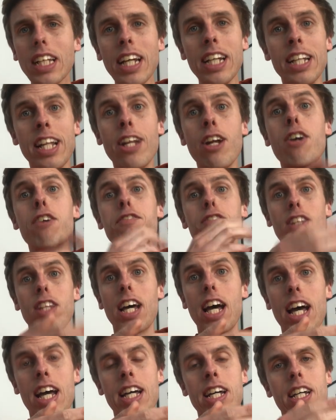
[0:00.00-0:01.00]
And then after
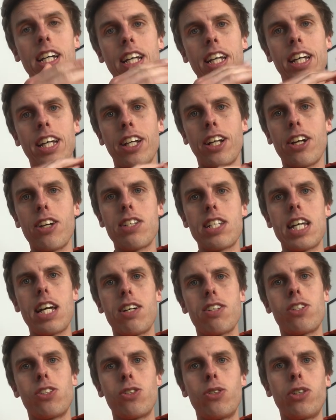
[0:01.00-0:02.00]
that, it goes
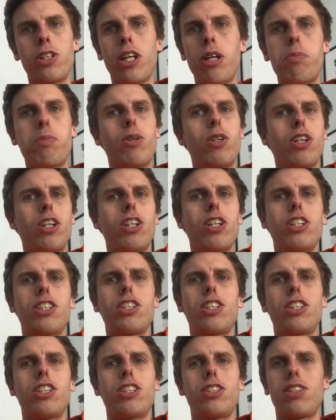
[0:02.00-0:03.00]
out as an audio
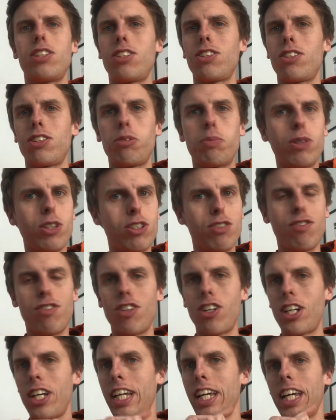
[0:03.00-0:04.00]
podcast. So it's on
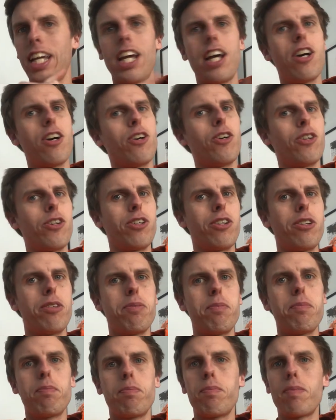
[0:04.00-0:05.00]
Spotify, on
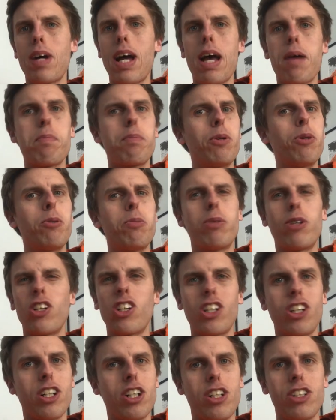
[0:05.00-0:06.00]
Apple
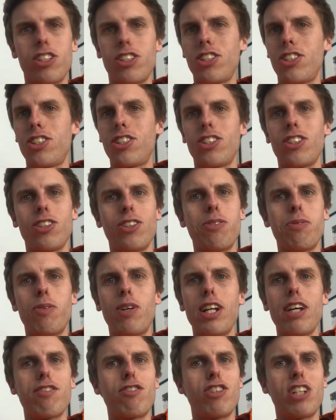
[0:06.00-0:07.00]
Podcasts, on
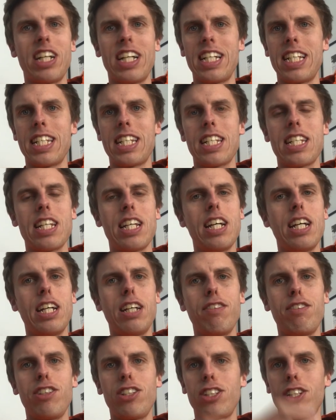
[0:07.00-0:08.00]
whatever it is.
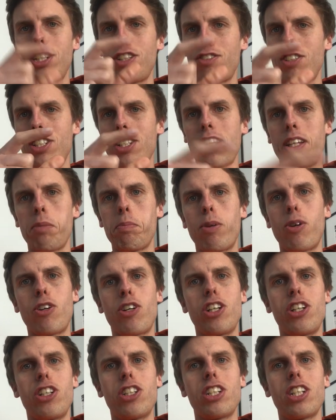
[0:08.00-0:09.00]
Search for Something
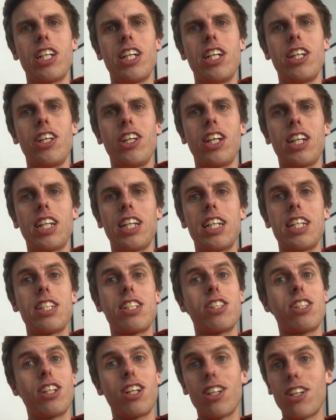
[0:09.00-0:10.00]
Borrowed. You can
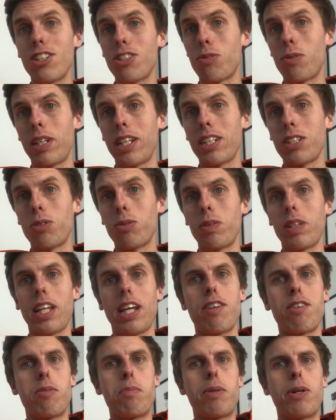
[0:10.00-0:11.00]
listen to last week's with
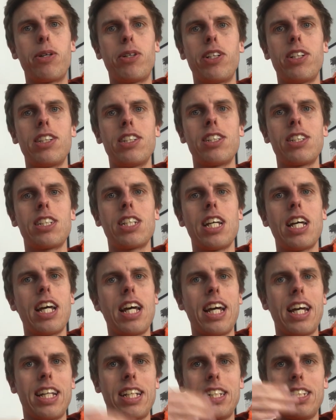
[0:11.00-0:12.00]
Erin Bolands
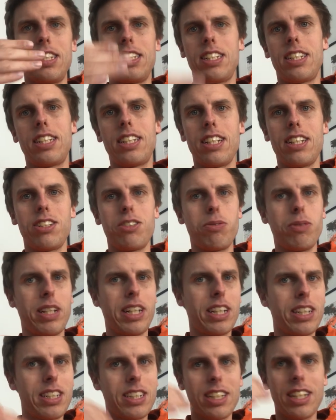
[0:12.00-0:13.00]
and this
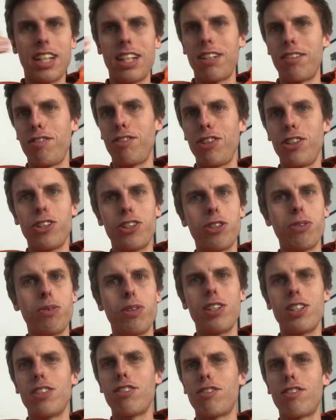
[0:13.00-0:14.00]
week's and future
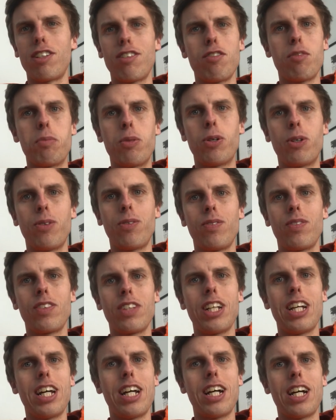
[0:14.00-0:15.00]
ones
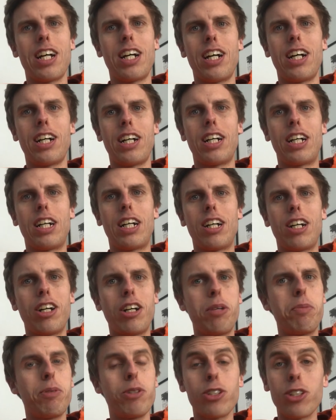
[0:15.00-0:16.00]
forevermore.
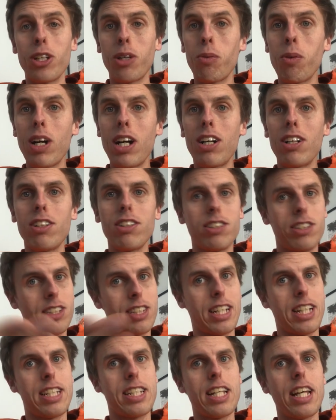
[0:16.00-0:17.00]
Hope you're doing well.
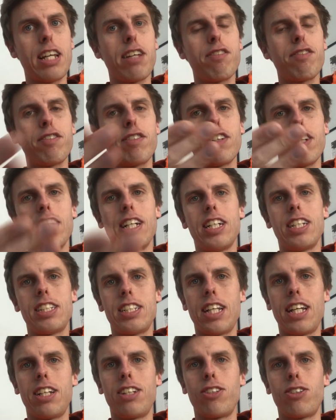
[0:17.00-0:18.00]
Stay safe,
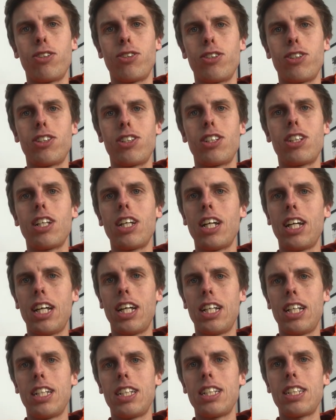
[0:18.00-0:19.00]
stay indoors,
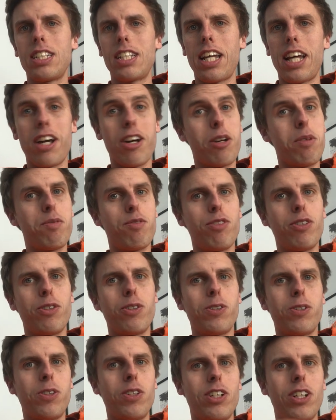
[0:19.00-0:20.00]
stay
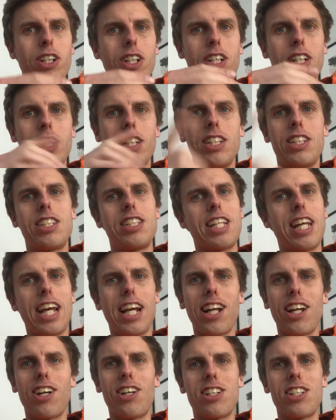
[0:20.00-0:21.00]
hopeful, stay
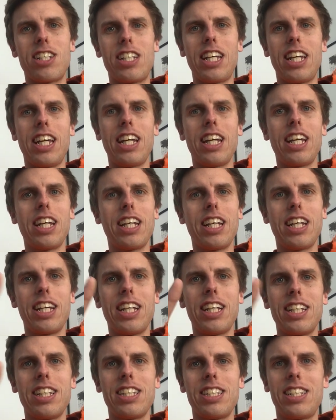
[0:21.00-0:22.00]
classy,
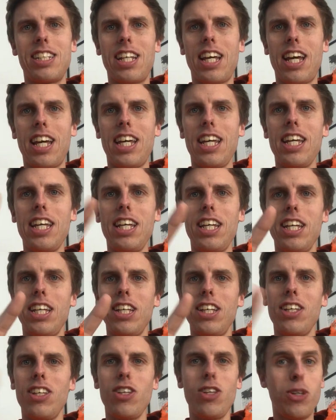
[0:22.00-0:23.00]
stay
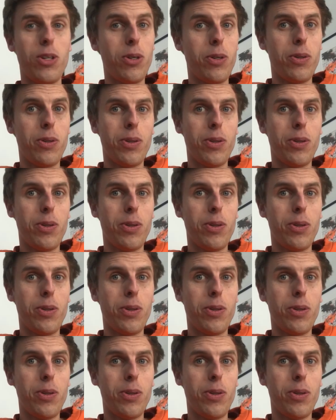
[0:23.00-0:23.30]
you.